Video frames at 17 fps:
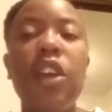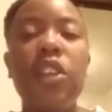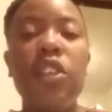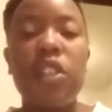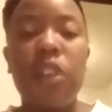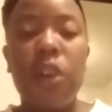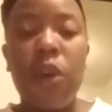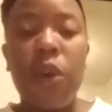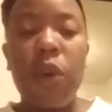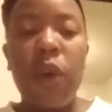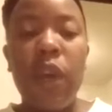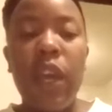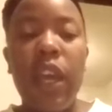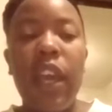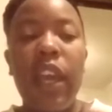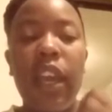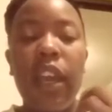So
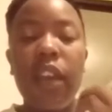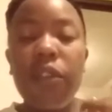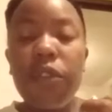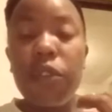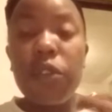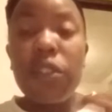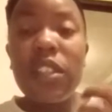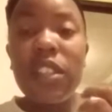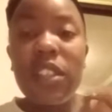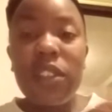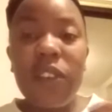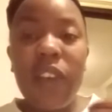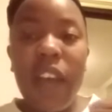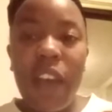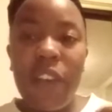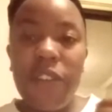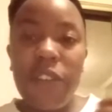if you still
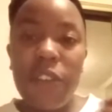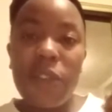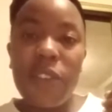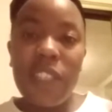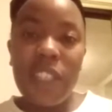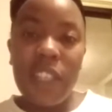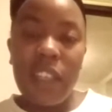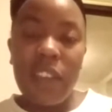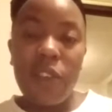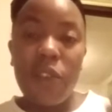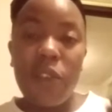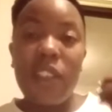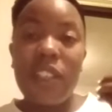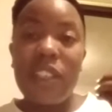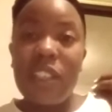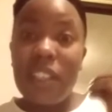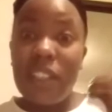have your teeth, you
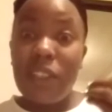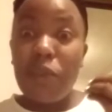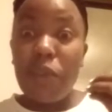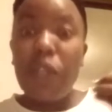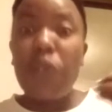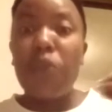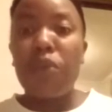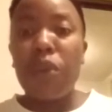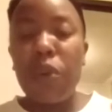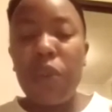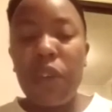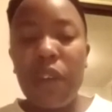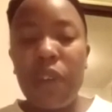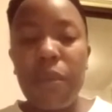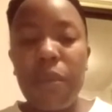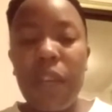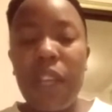could regrow
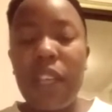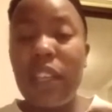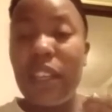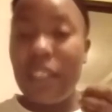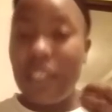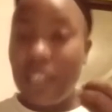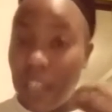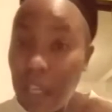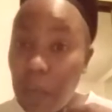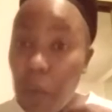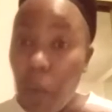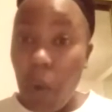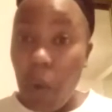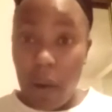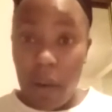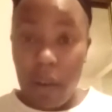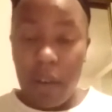them. It does take
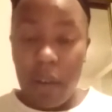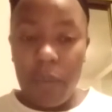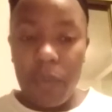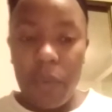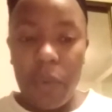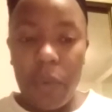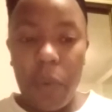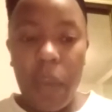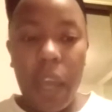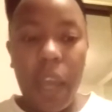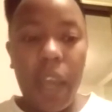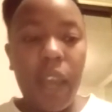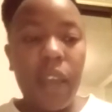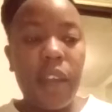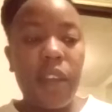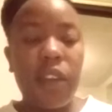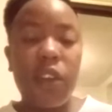work,
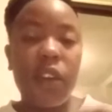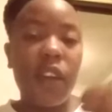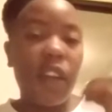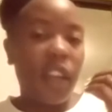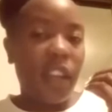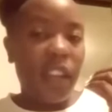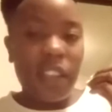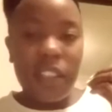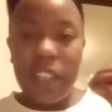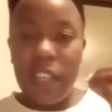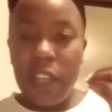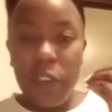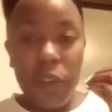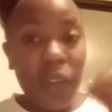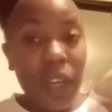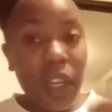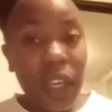okay? It does
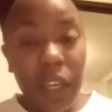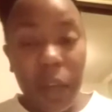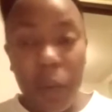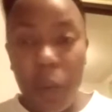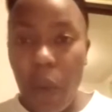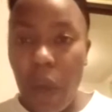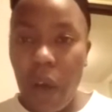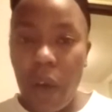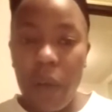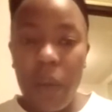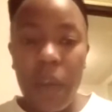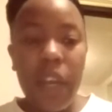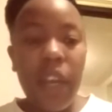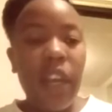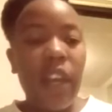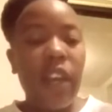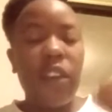take you eating well,
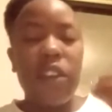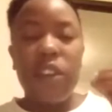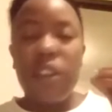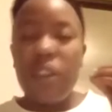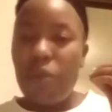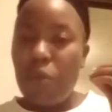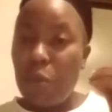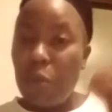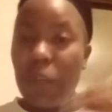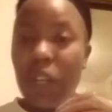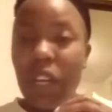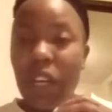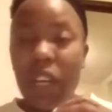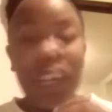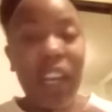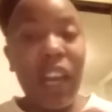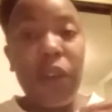
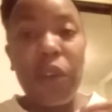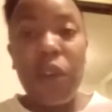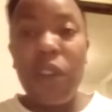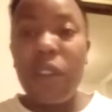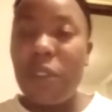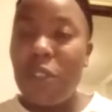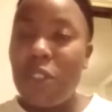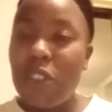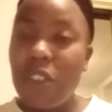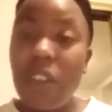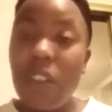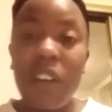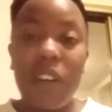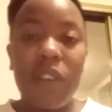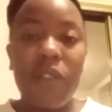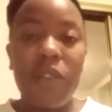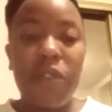cutting out all the
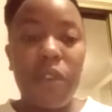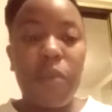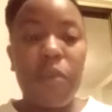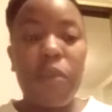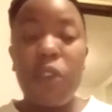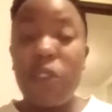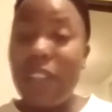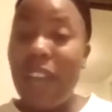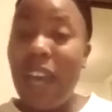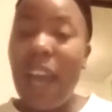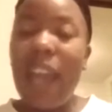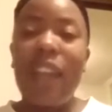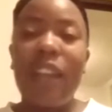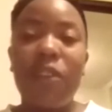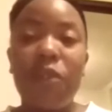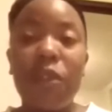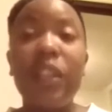sugar from your
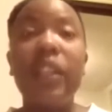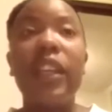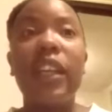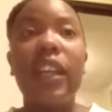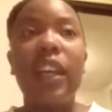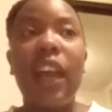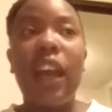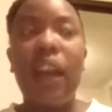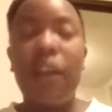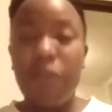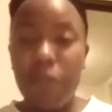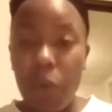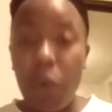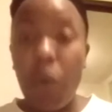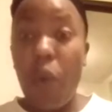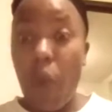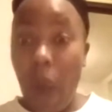diet, really,
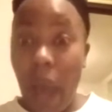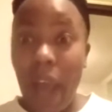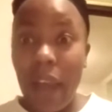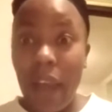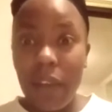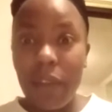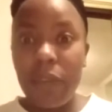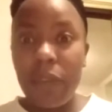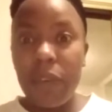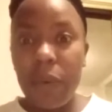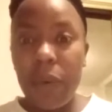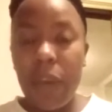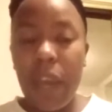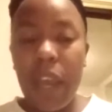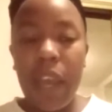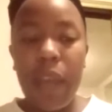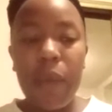for a while,
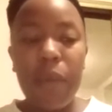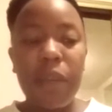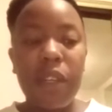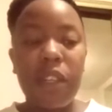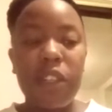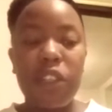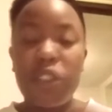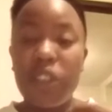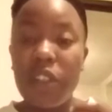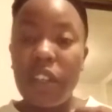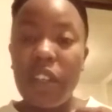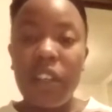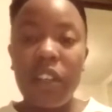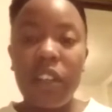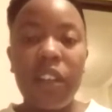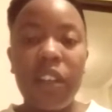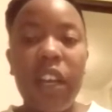okay? Because
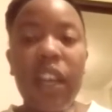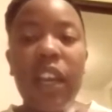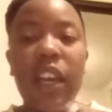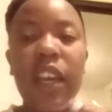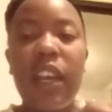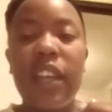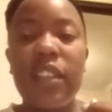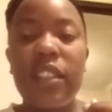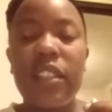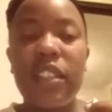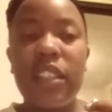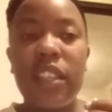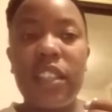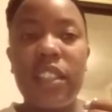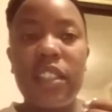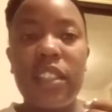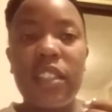sugar is
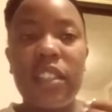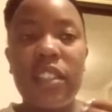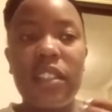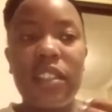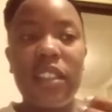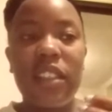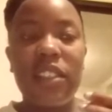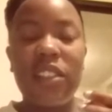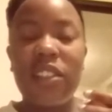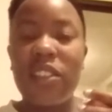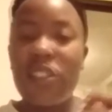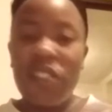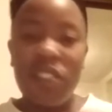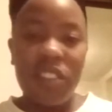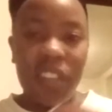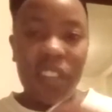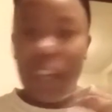it's
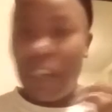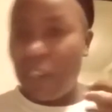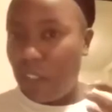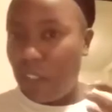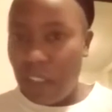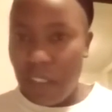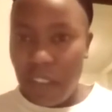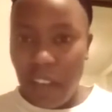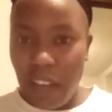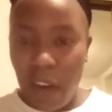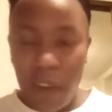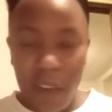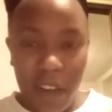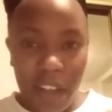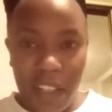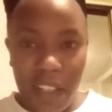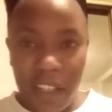just not good. I
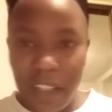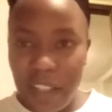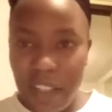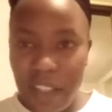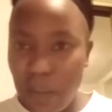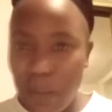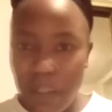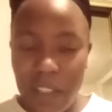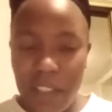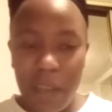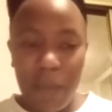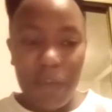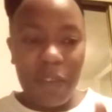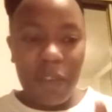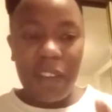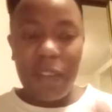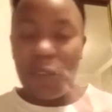already told you this.
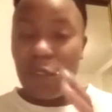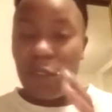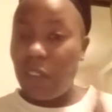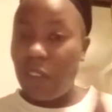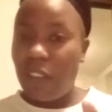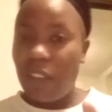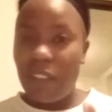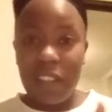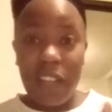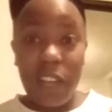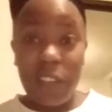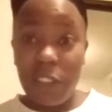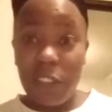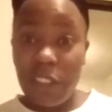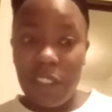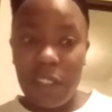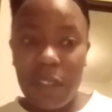Sugar is
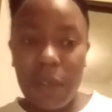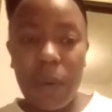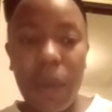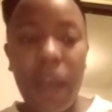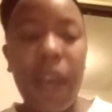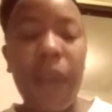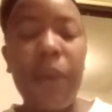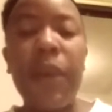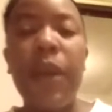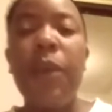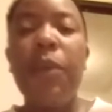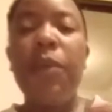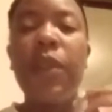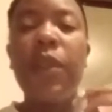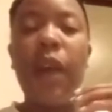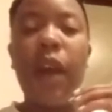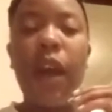not good, okay?
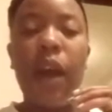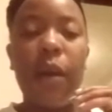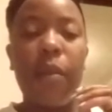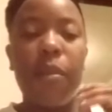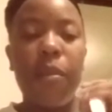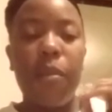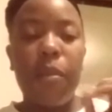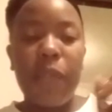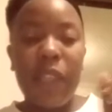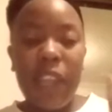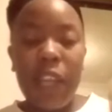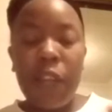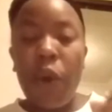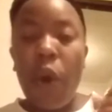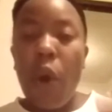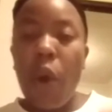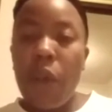But
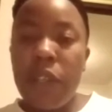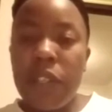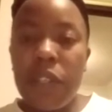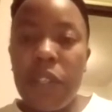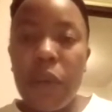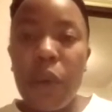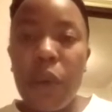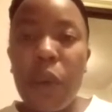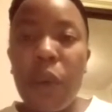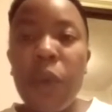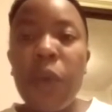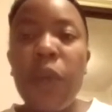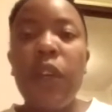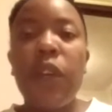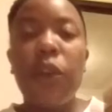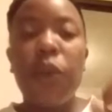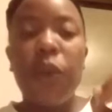then also
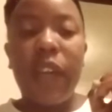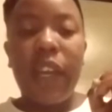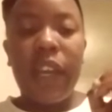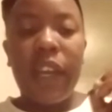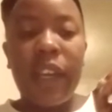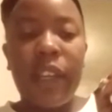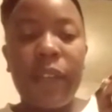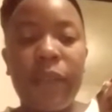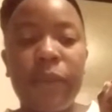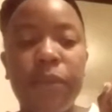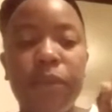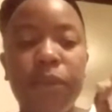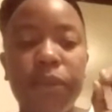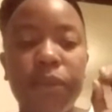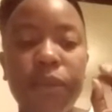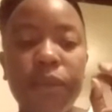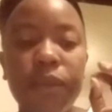you can
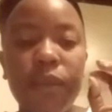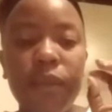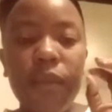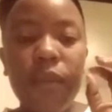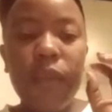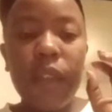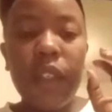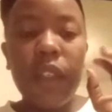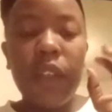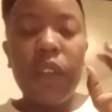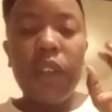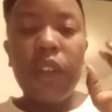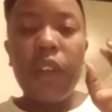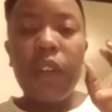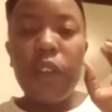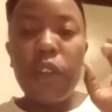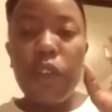
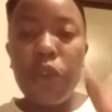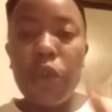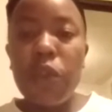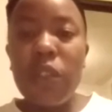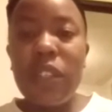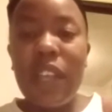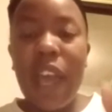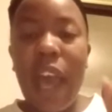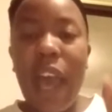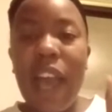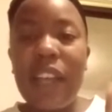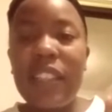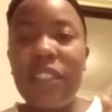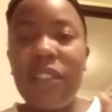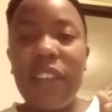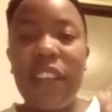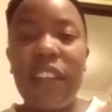use the
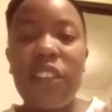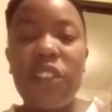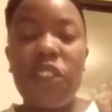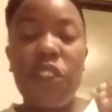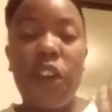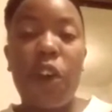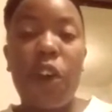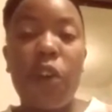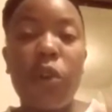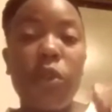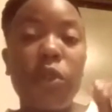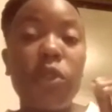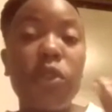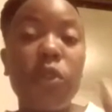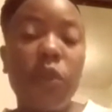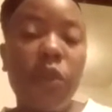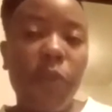activated charcoal
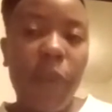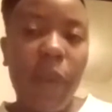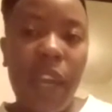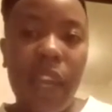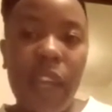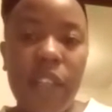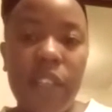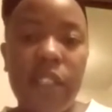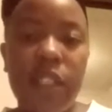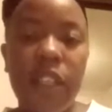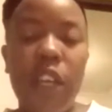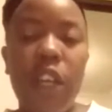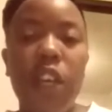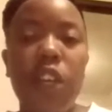toothpaste